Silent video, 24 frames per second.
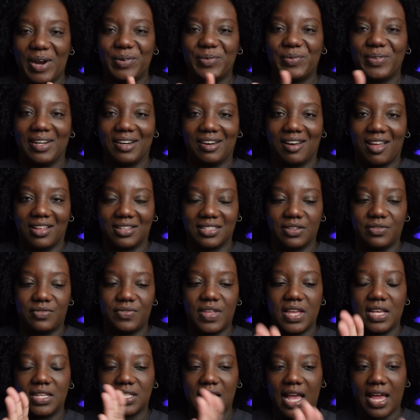it with a lot of
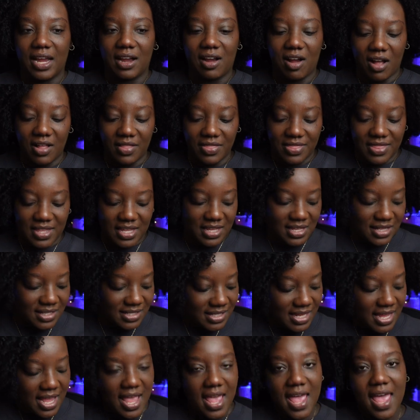things. I got this,
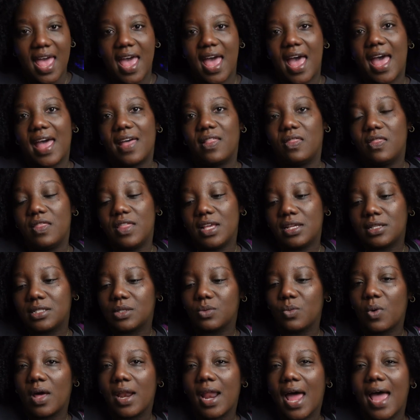and this
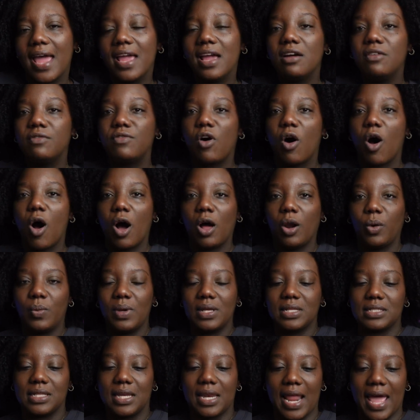one, I have
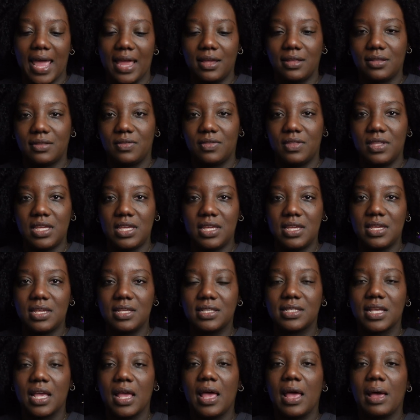always liked
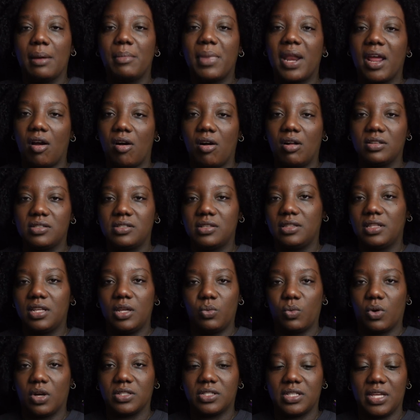these, but I also didn't
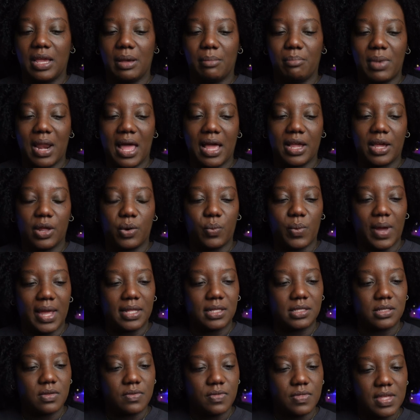want to get black and white.
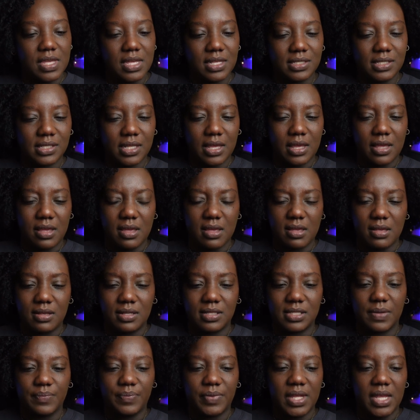So this
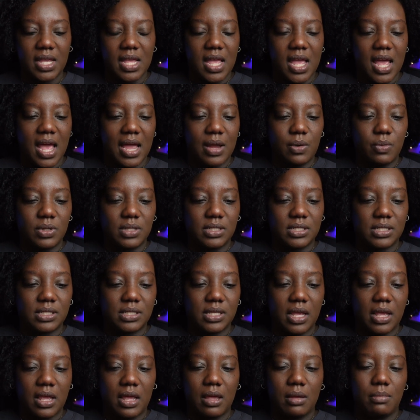is, I would
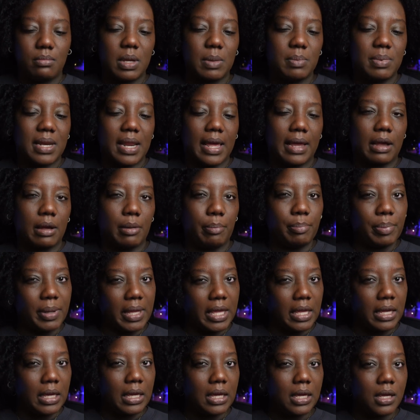say, maybe like a
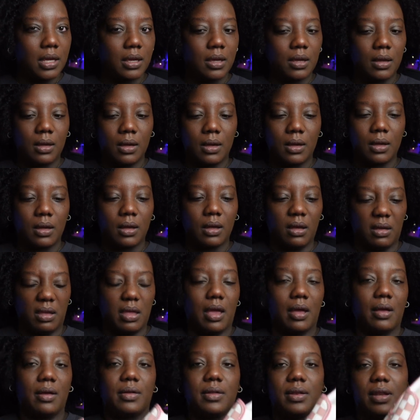pink.
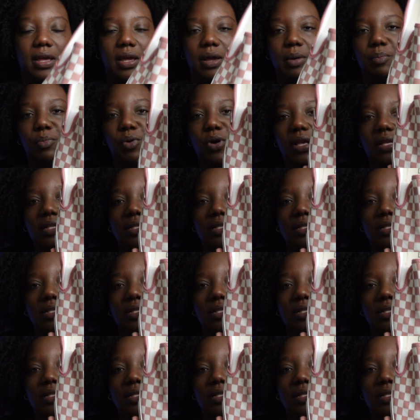Yeah, like a pink.